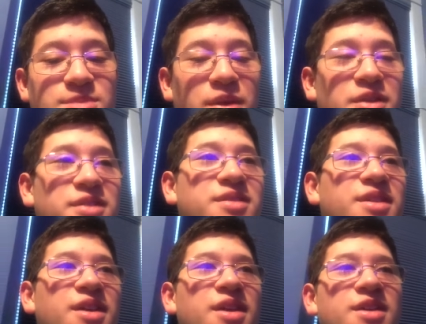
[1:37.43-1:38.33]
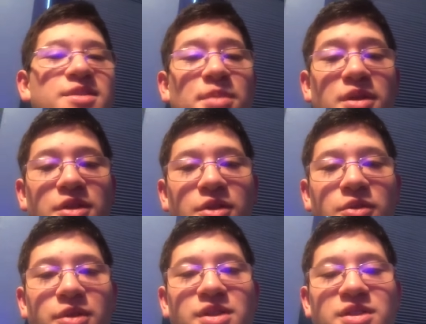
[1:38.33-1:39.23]
Sprained it. But you
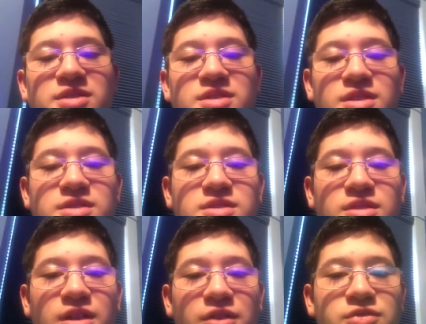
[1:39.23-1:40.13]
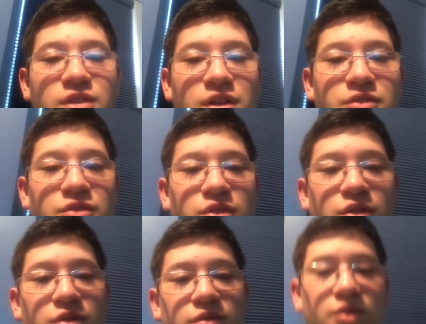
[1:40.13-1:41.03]
know, it's it's life, life. You
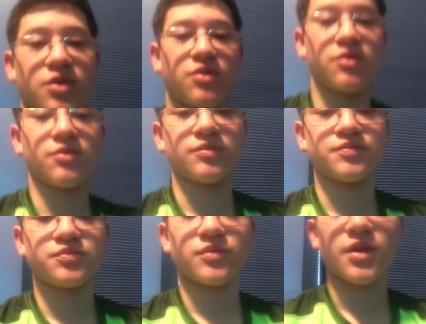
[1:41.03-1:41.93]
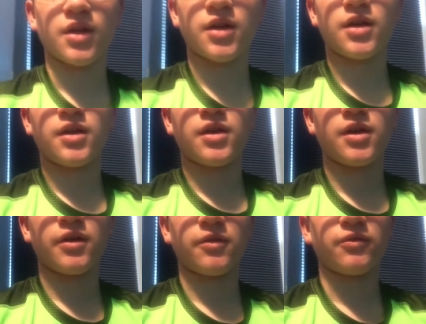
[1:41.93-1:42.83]
know, you
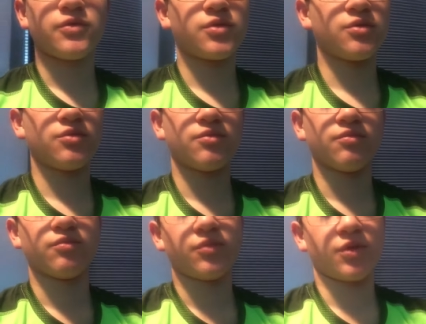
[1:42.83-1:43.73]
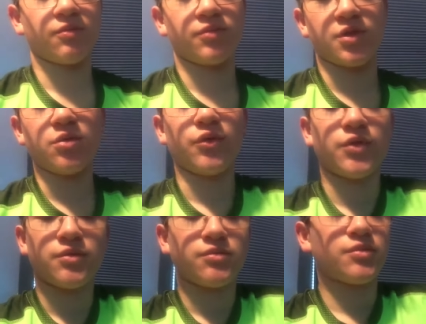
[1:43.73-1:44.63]
have to deal with
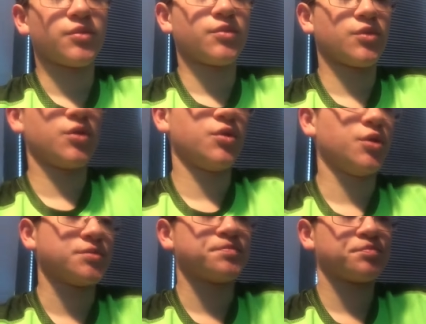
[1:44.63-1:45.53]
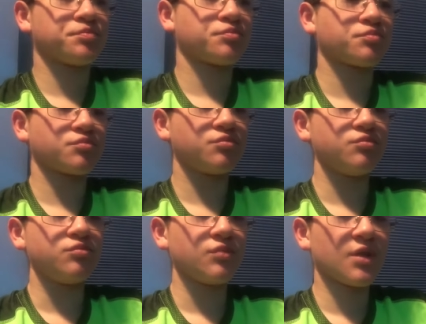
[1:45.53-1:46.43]
it. You know,
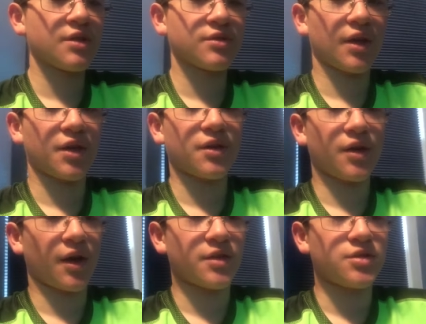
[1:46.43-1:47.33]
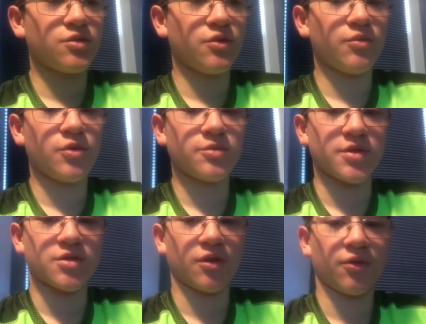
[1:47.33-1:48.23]
like I deal with most of my
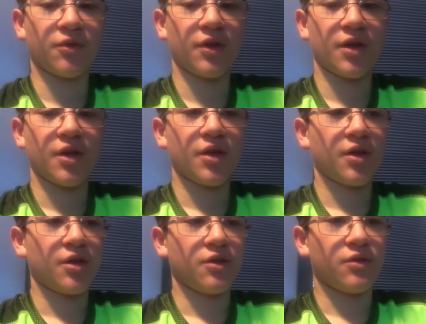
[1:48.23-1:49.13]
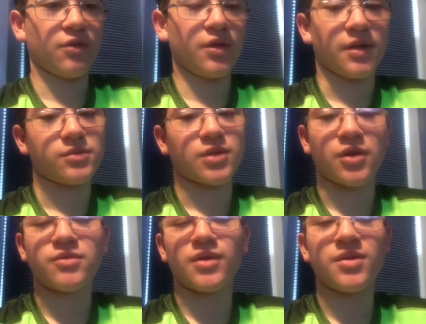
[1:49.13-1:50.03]
stuff. Yeah, so I
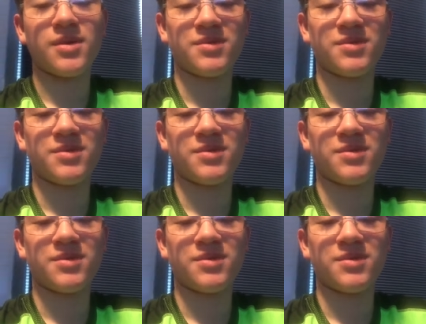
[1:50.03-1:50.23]
don't. know.